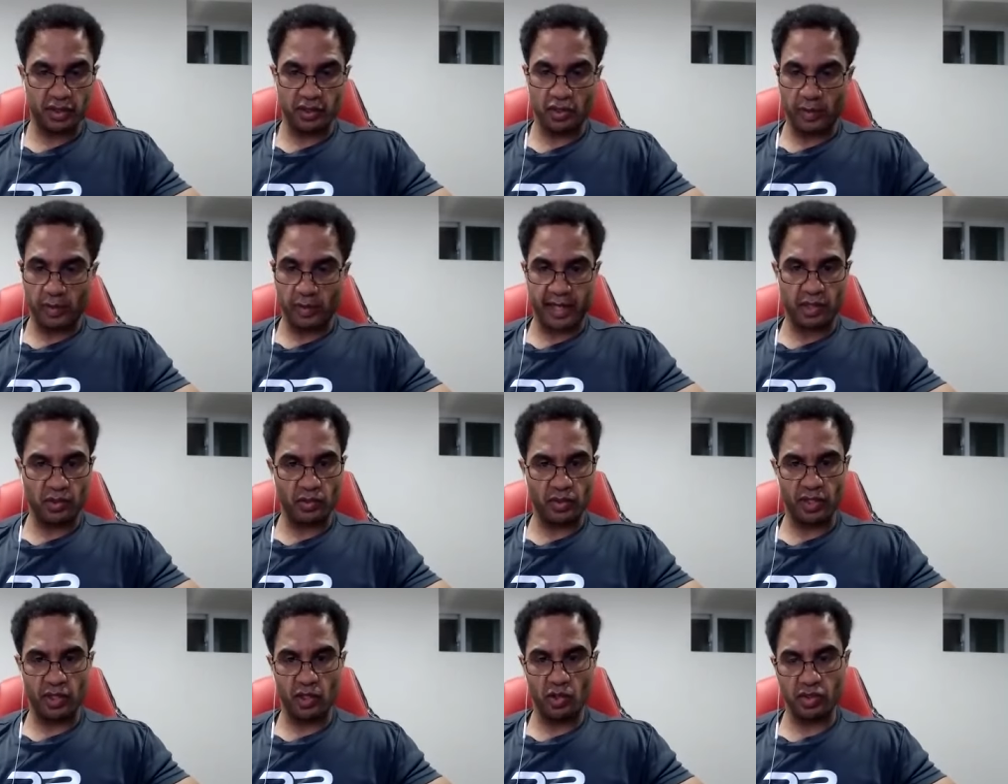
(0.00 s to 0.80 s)
No matter
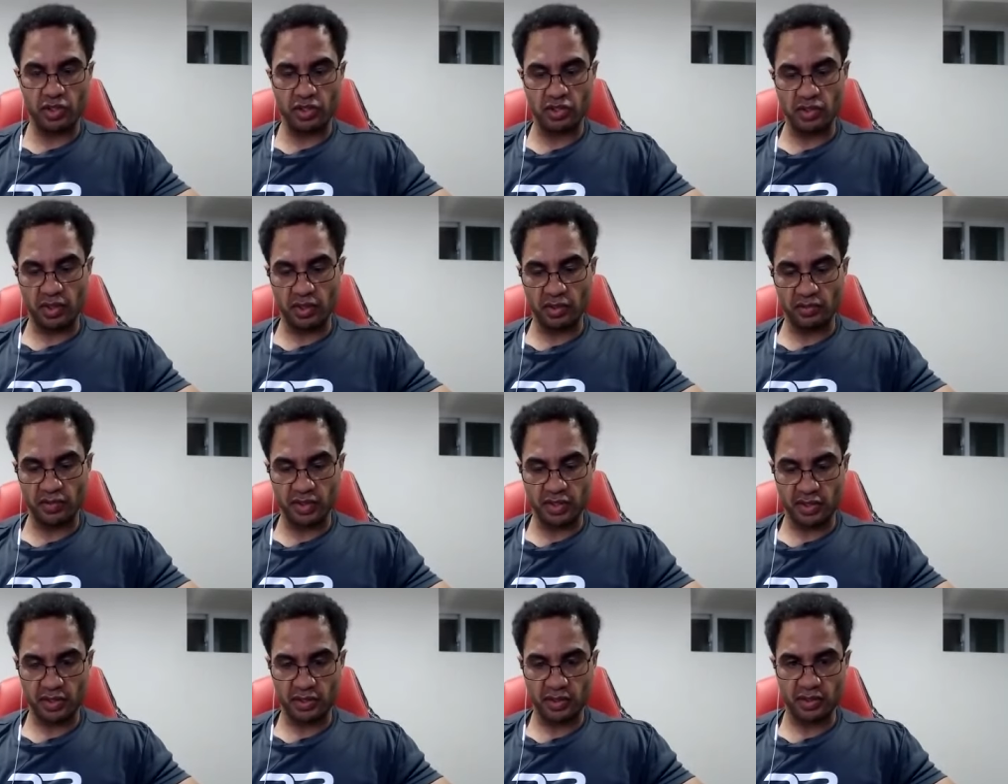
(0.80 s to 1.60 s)
what, always do your
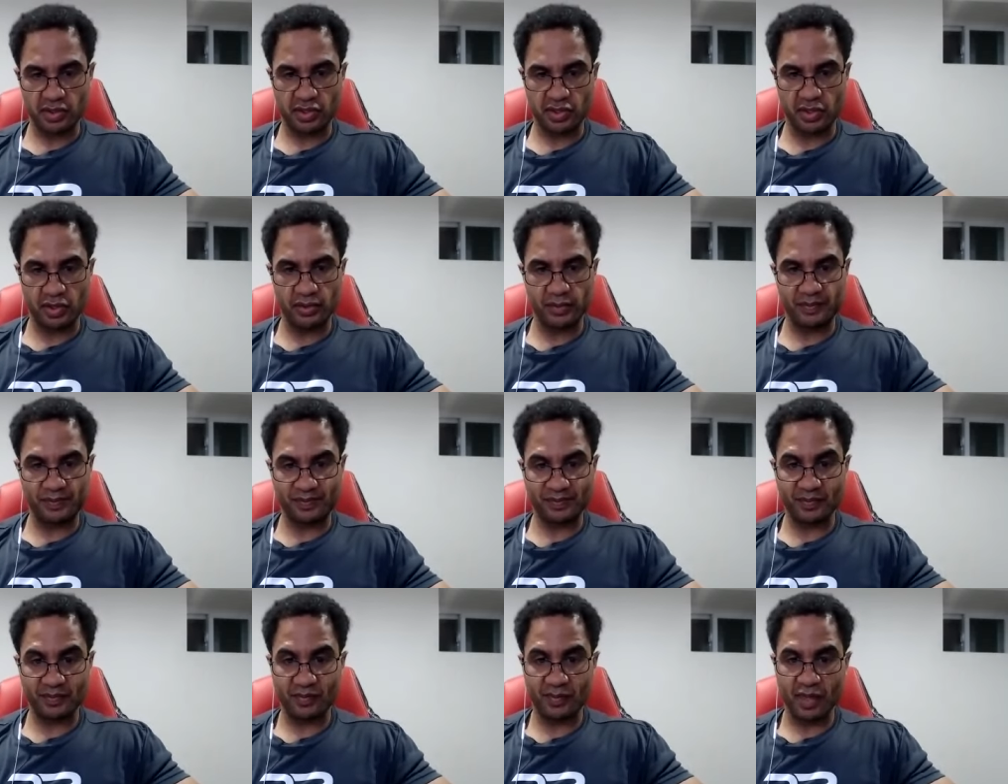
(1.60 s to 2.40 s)
research. So
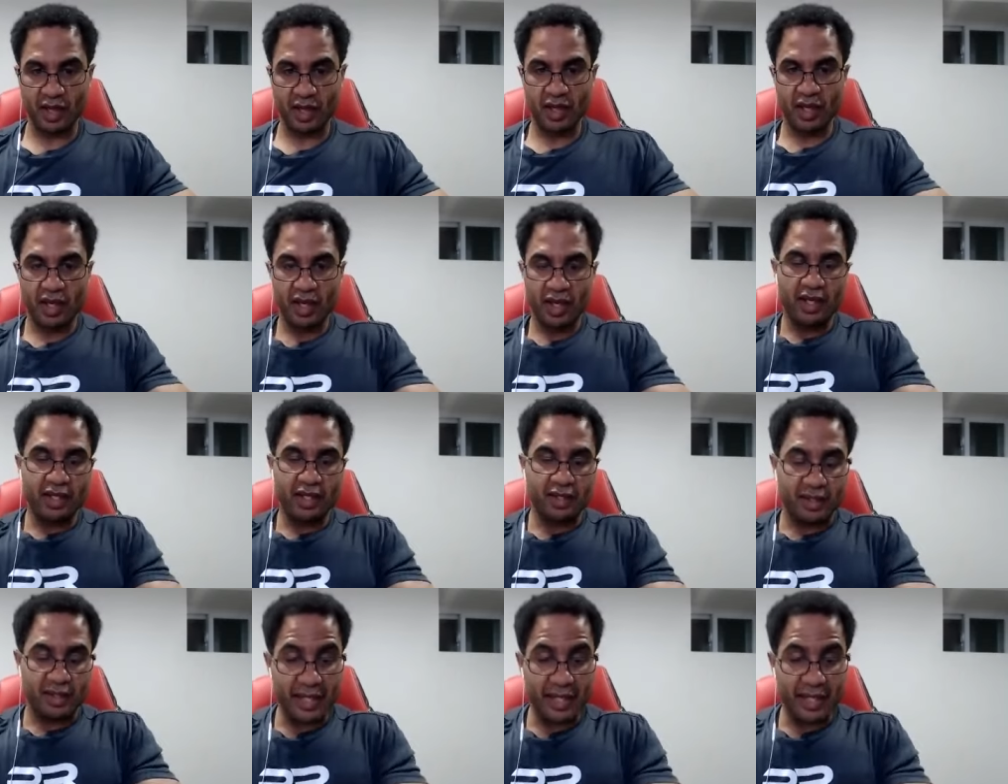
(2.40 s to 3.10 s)
right.